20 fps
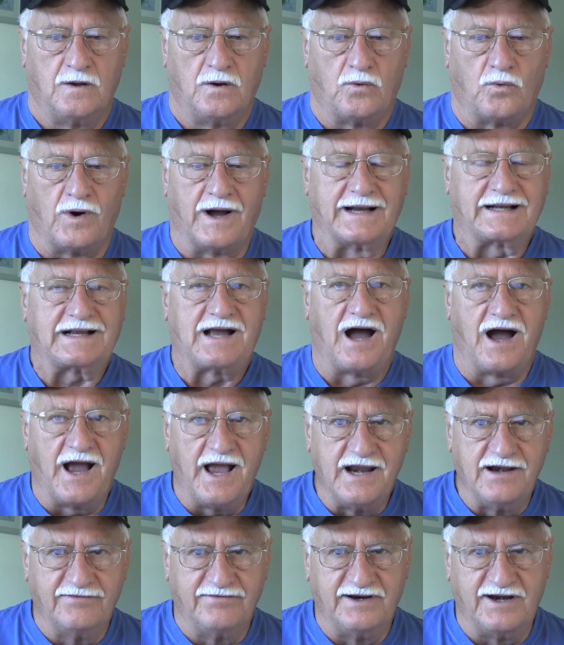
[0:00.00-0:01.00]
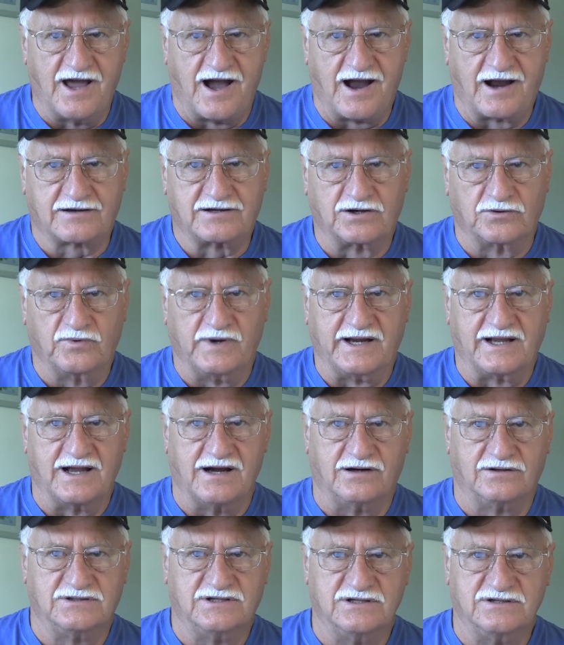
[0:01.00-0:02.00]
What kind of a doctor we
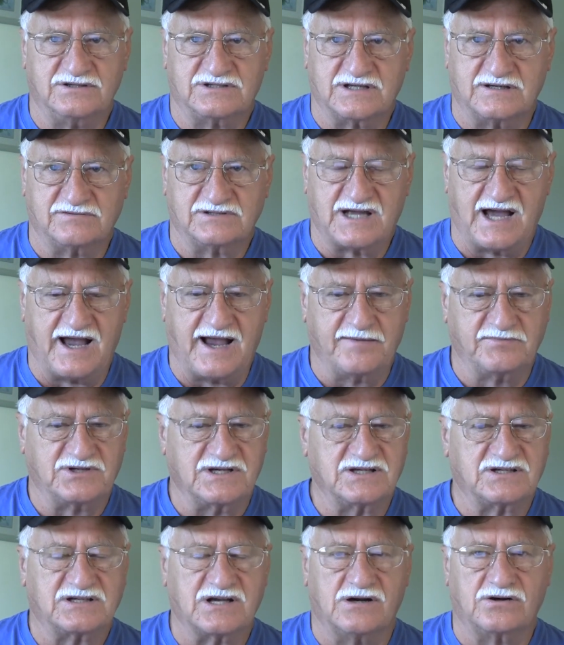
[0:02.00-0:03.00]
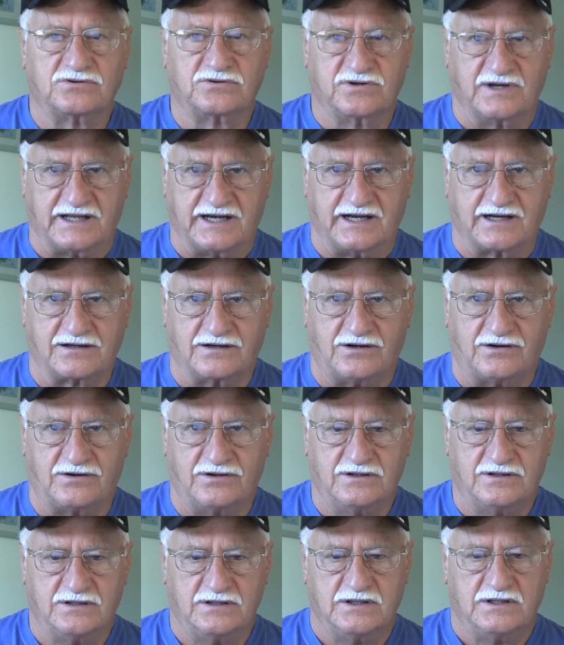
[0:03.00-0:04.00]
go to sometimes is so critical.
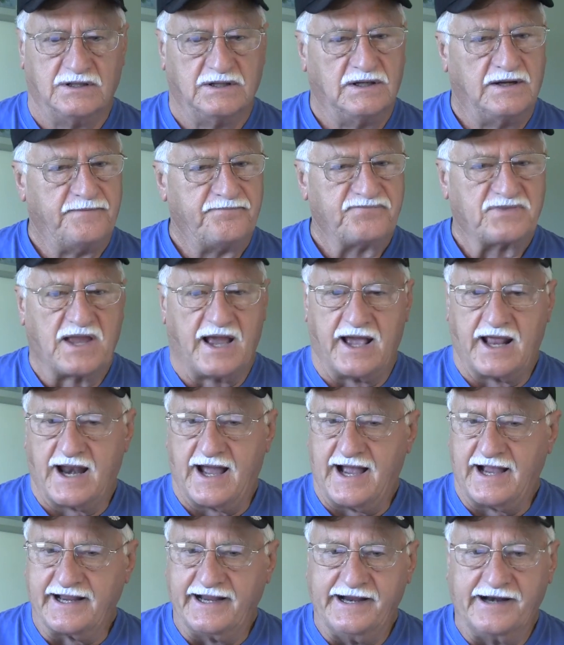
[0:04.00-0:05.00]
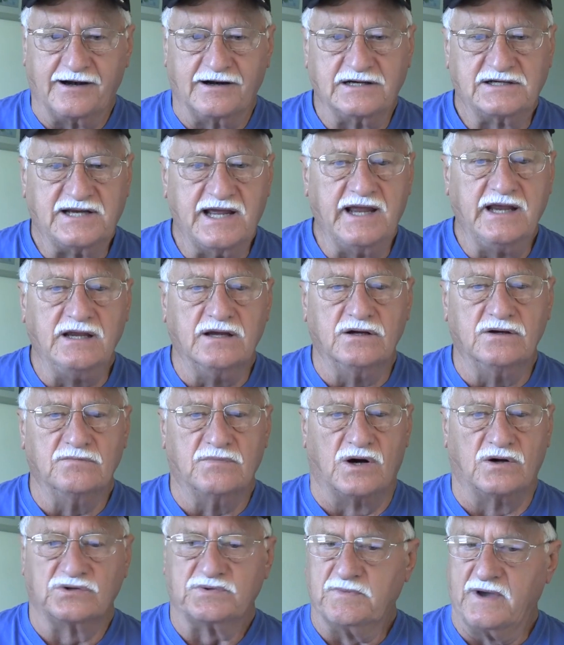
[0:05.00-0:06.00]
And I guarantee you,
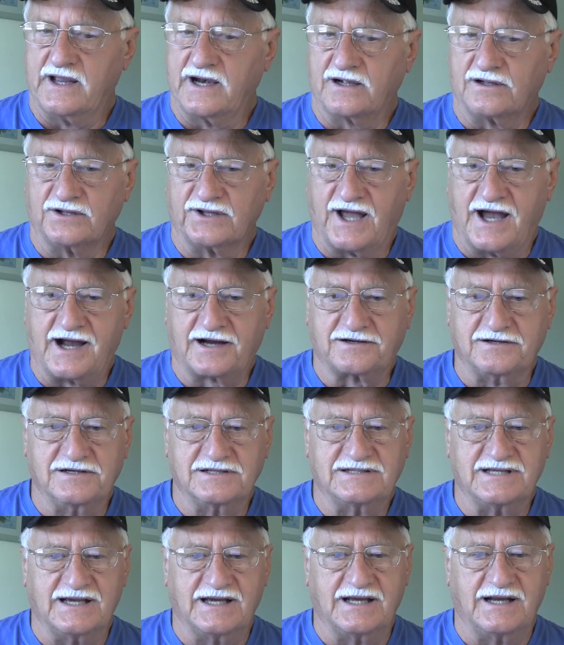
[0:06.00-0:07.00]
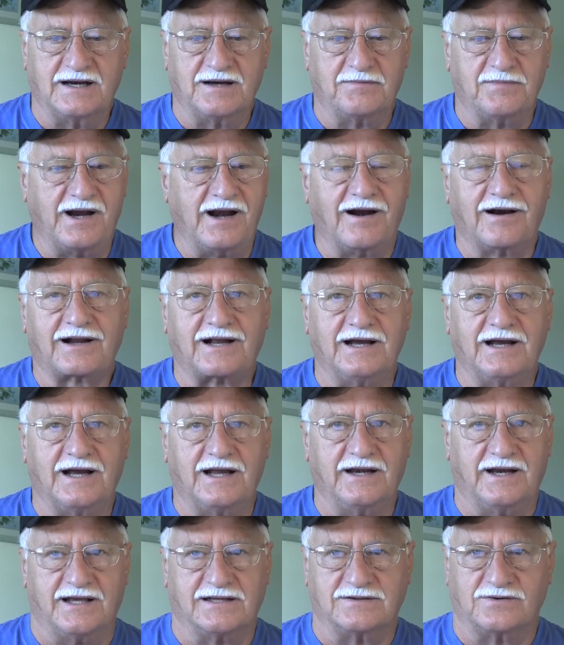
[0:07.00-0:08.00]
most medical doctors in
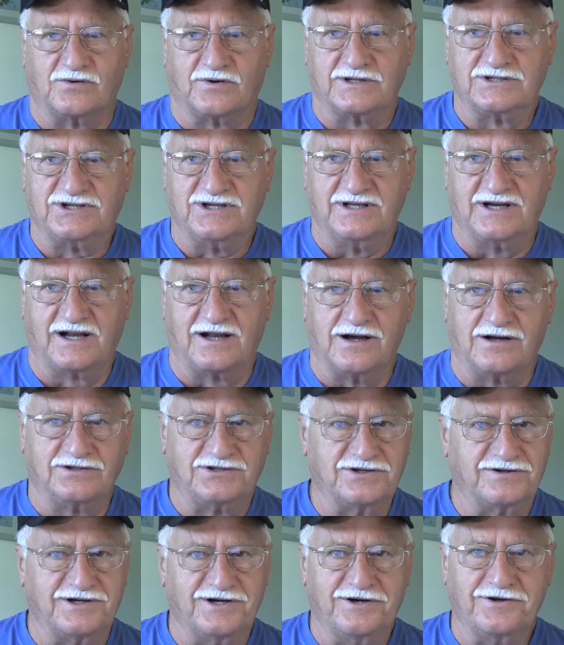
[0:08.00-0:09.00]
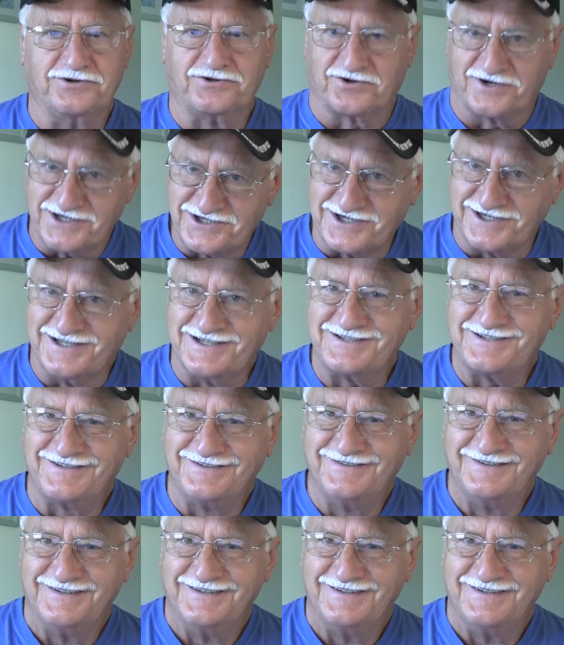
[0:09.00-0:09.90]
America doesn't want you to go to a nutritionist.